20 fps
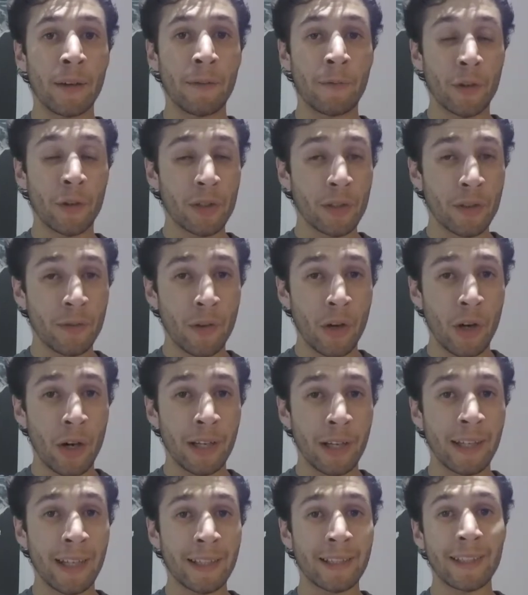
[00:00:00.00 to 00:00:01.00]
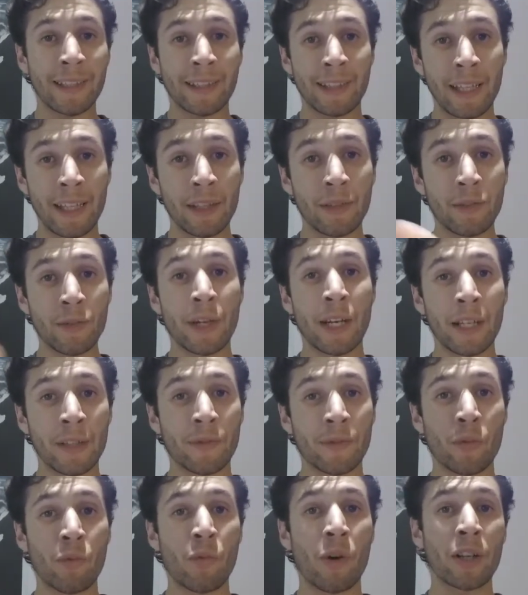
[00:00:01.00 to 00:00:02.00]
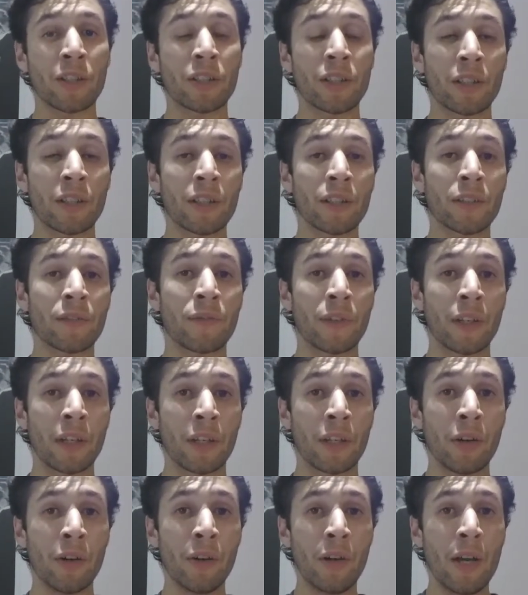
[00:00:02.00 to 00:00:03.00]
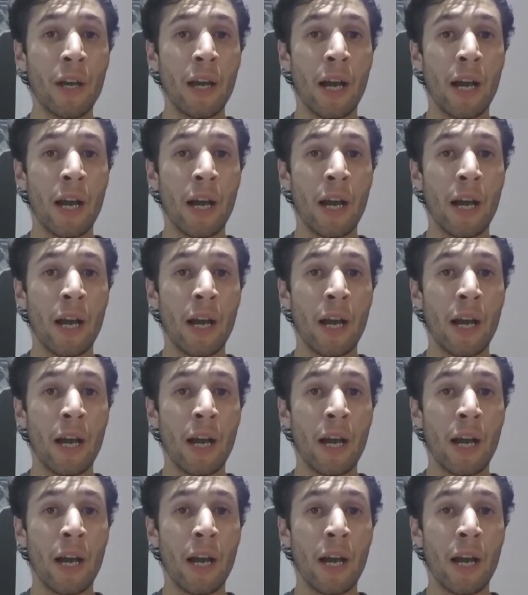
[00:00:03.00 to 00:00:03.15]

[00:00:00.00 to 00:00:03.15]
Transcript: First of all, I'd like to thank you guys for watching this video.